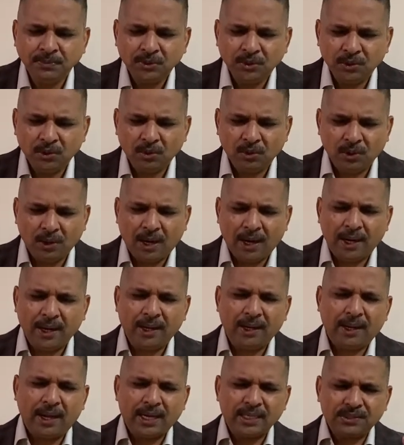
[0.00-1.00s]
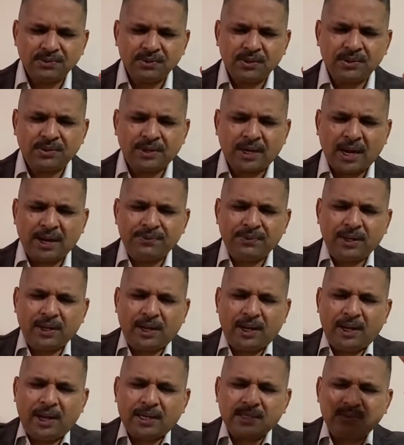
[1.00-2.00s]
you know, I as we were driving,
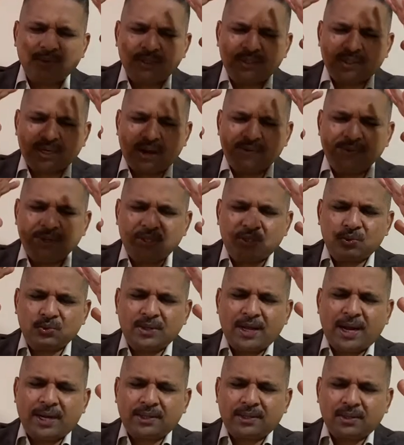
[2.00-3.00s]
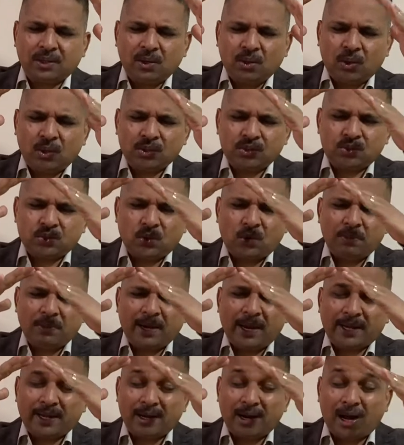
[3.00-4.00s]
uh, as we were driving through that, the Lord showed me
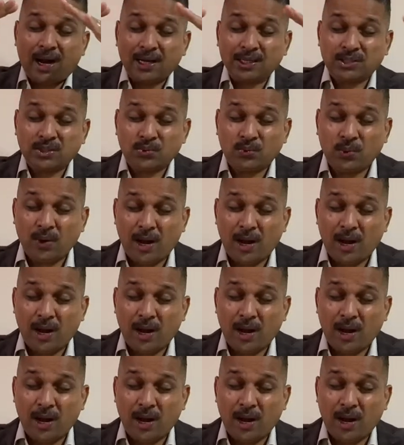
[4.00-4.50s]
like an arc,